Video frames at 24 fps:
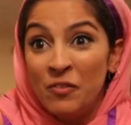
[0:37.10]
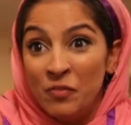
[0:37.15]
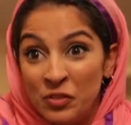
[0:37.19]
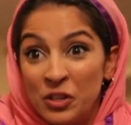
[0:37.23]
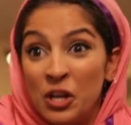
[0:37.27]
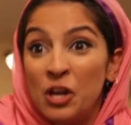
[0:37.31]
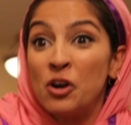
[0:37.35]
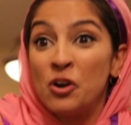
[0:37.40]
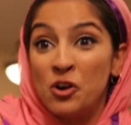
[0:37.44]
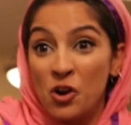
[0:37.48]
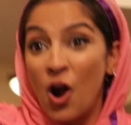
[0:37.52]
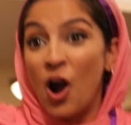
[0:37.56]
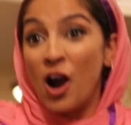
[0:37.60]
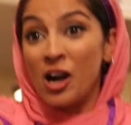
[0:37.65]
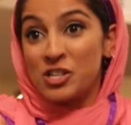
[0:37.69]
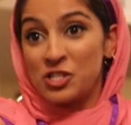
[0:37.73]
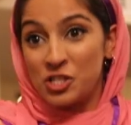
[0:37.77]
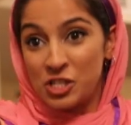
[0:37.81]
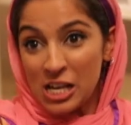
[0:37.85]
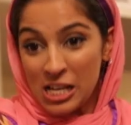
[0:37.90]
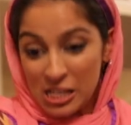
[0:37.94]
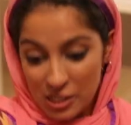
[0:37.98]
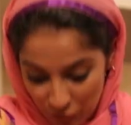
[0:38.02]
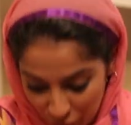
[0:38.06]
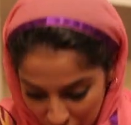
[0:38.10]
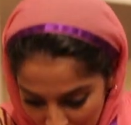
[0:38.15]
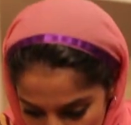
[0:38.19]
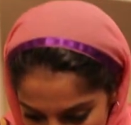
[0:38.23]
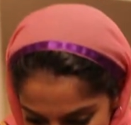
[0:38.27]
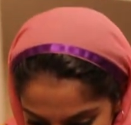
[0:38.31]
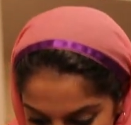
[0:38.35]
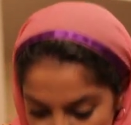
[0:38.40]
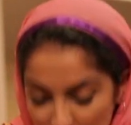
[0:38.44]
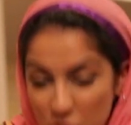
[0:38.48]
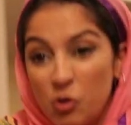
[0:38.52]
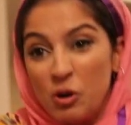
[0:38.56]
they're not just
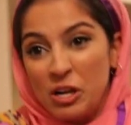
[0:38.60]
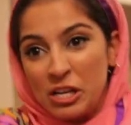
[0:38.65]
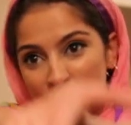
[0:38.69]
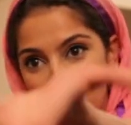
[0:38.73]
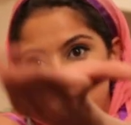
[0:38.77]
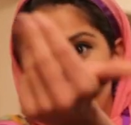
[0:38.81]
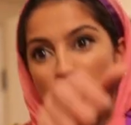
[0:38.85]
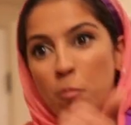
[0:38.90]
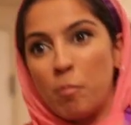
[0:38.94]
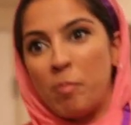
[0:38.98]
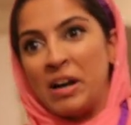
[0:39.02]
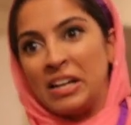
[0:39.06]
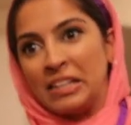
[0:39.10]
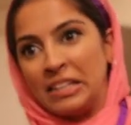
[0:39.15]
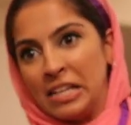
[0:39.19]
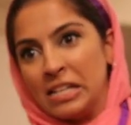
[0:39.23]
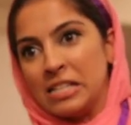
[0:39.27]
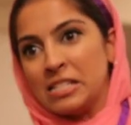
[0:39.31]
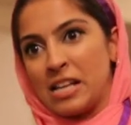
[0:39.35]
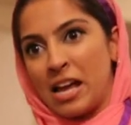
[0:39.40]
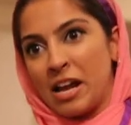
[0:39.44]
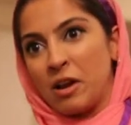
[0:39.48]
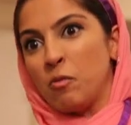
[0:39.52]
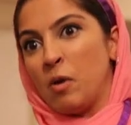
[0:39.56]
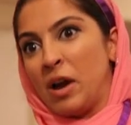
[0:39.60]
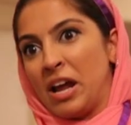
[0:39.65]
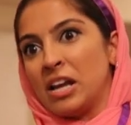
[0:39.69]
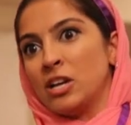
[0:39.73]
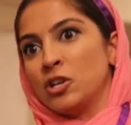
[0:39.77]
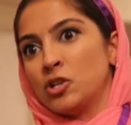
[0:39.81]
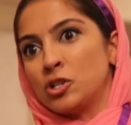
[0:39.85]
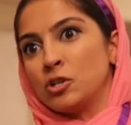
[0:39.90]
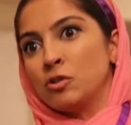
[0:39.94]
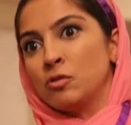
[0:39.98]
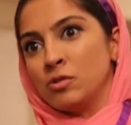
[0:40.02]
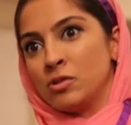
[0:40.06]
from doing stupid things like wearing
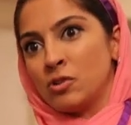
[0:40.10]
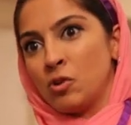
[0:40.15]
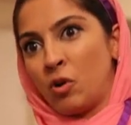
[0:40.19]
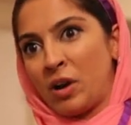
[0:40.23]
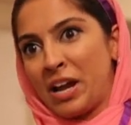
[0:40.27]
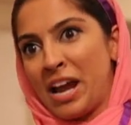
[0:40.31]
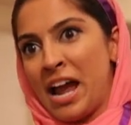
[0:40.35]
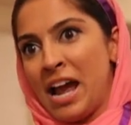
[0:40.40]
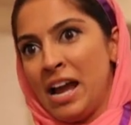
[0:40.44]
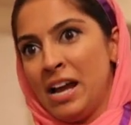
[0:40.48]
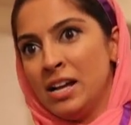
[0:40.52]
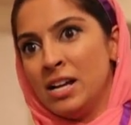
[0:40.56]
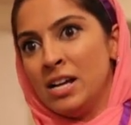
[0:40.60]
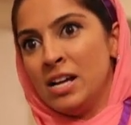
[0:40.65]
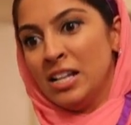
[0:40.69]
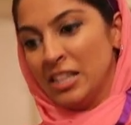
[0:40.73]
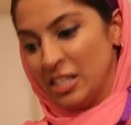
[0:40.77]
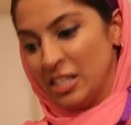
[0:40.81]
shoes, okay?